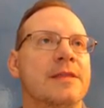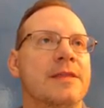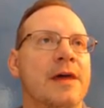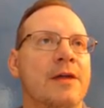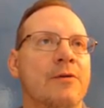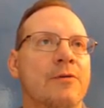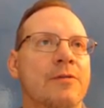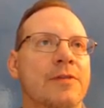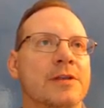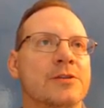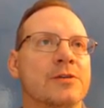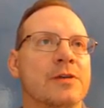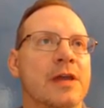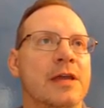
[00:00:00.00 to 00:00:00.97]
That whole
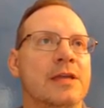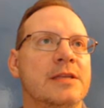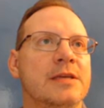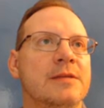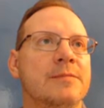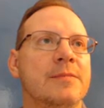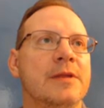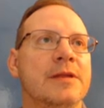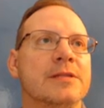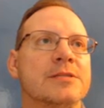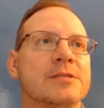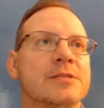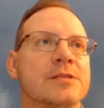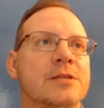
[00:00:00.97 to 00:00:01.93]
thing took 18
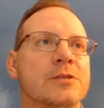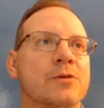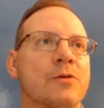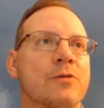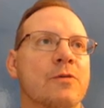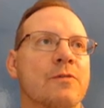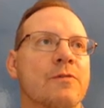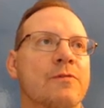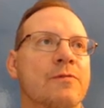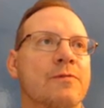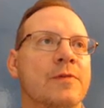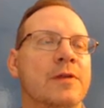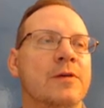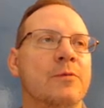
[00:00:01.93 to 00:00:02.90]
minutes. The total,
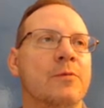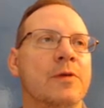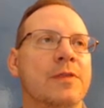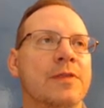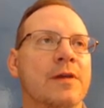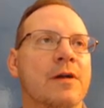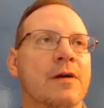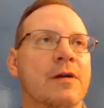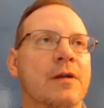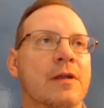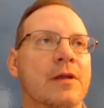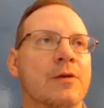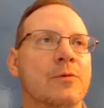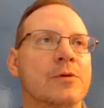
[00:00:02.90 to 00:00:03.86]
with the
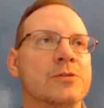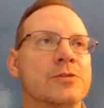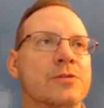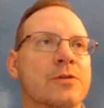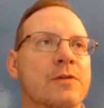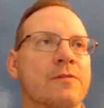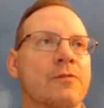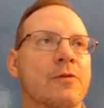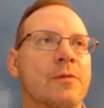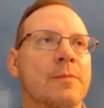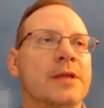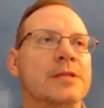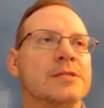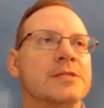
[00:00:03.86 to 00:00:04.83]
cardio was 34
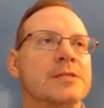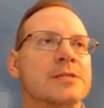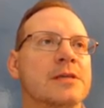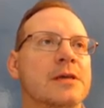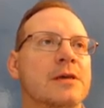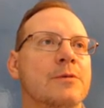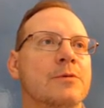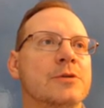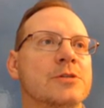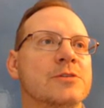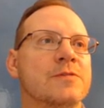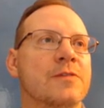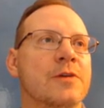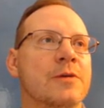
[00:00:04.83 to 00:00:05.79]
minutes, which
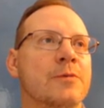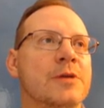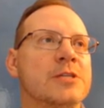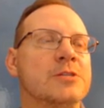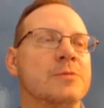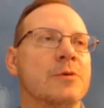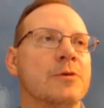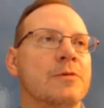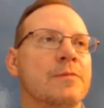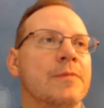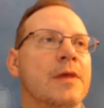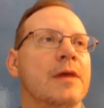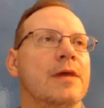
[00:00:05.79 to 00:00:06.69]
is very reasonable.